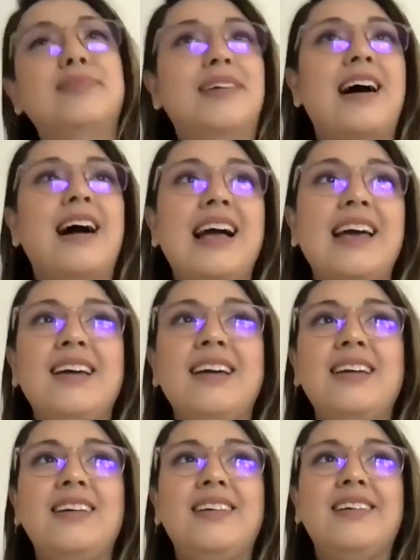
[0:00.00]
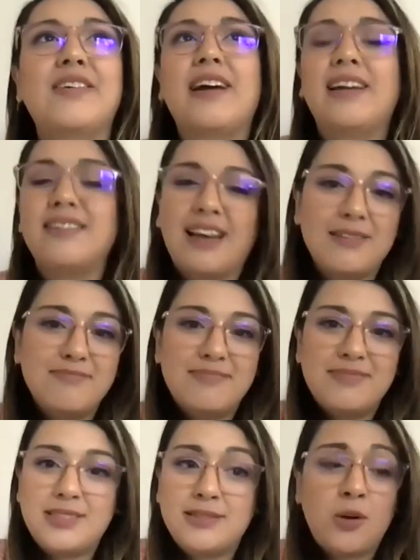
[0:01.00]
I
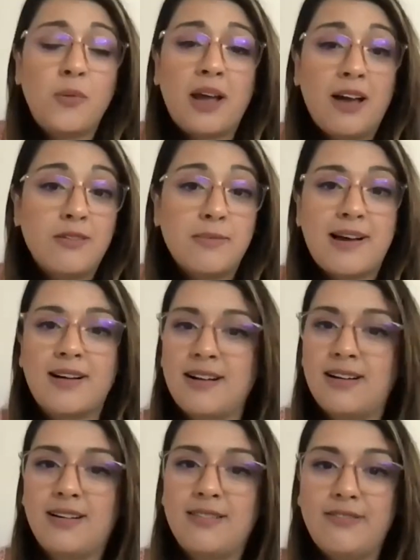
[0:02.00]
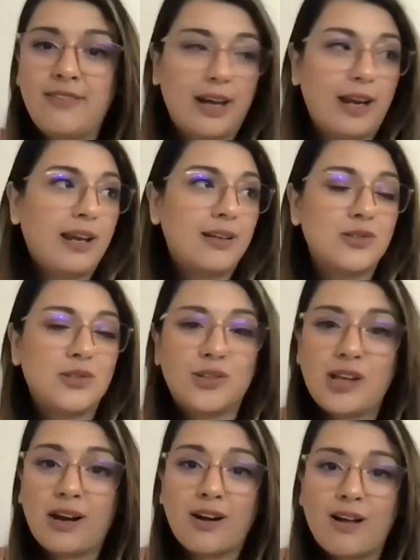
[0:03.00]
don't have a background in finance or
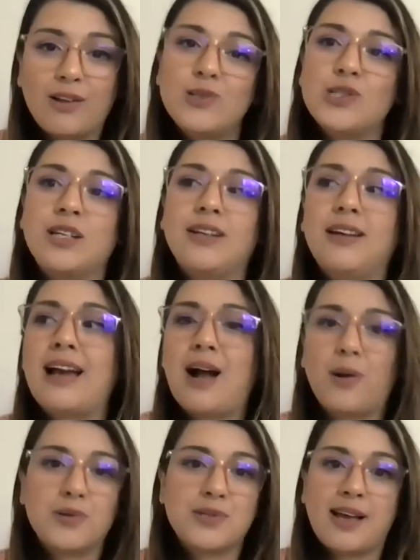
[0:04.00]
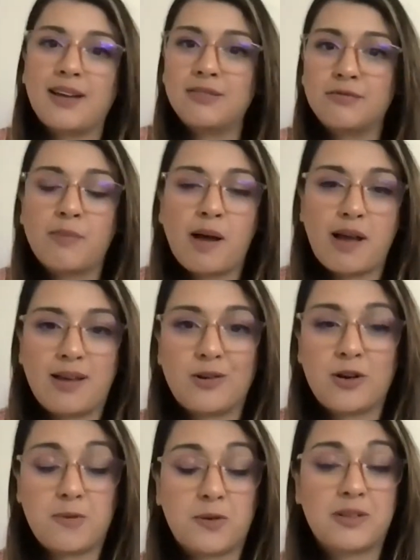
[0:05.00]
technology outside of my
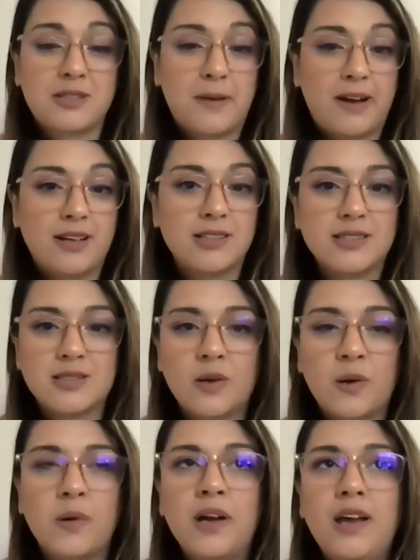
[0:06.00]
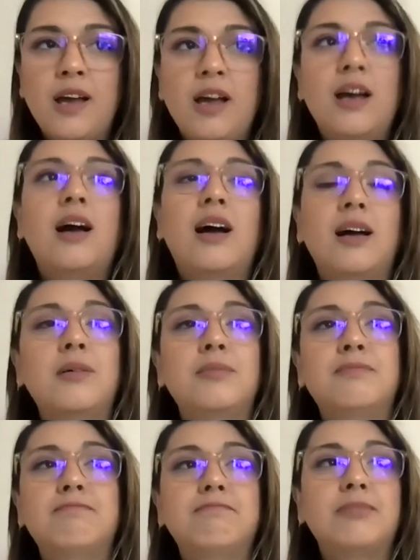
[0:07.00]
crypto experience. So, I
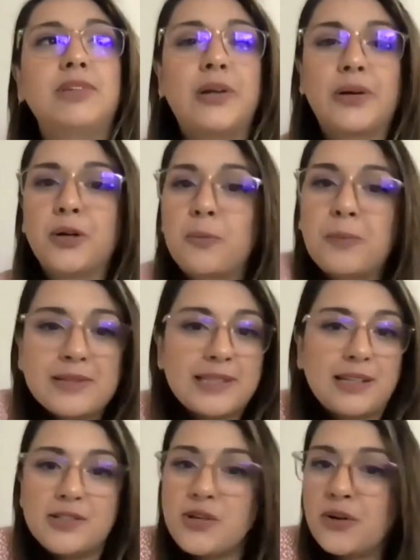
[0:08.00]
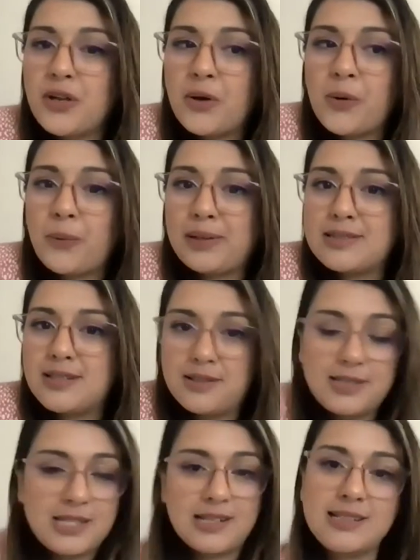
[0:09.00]
grew up in San Antonio, went to
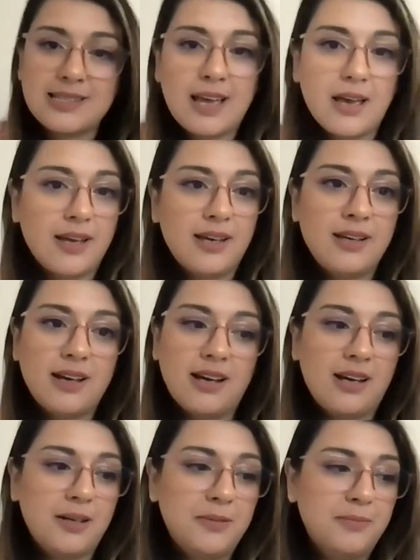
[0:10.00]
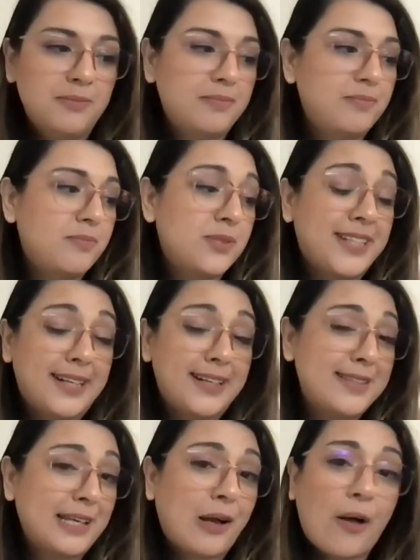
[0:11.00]
UTSA,
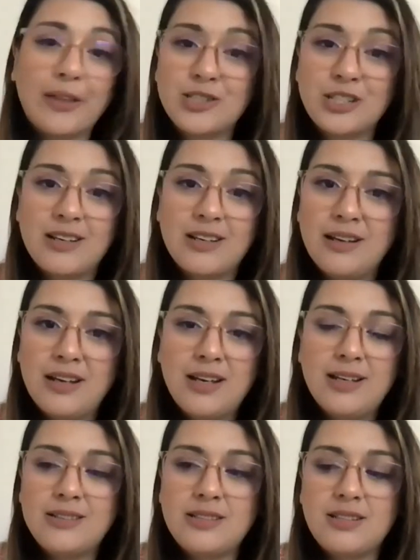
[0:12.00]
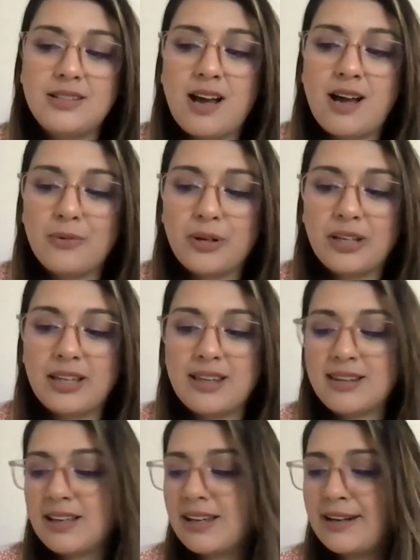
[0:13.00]
studied psychology, did not really
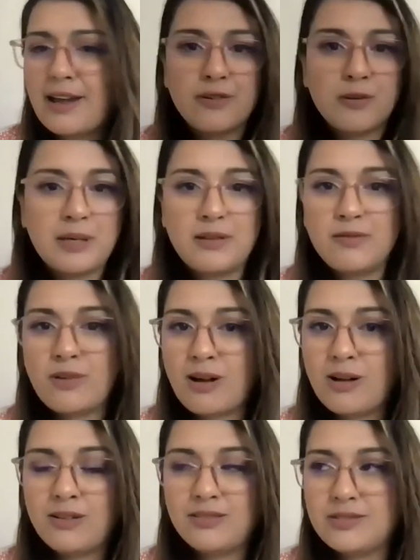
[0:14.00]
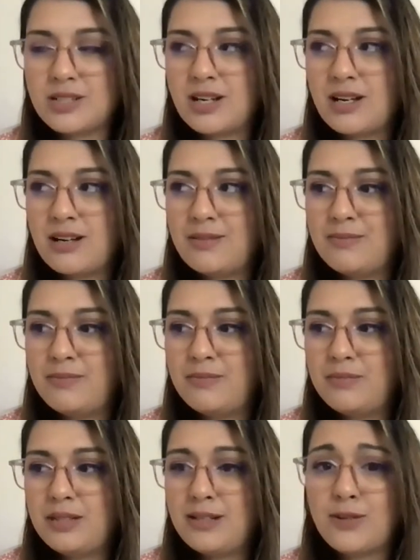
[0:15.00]
think I'd ever be involved in
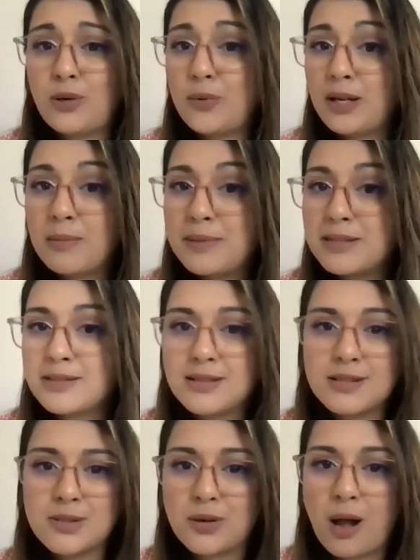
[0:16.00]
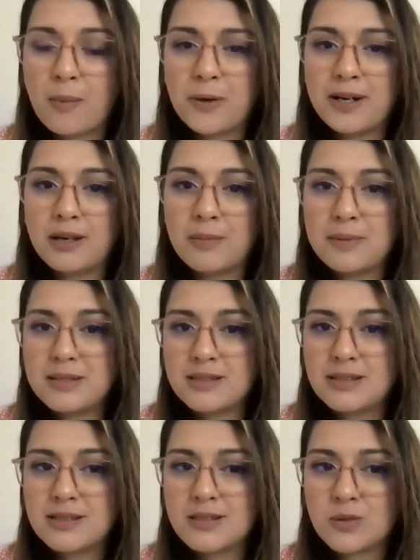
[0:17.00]
even owning a business or operating a
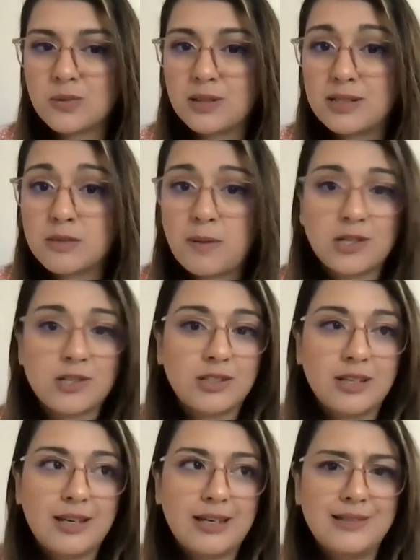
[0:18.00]
business, especially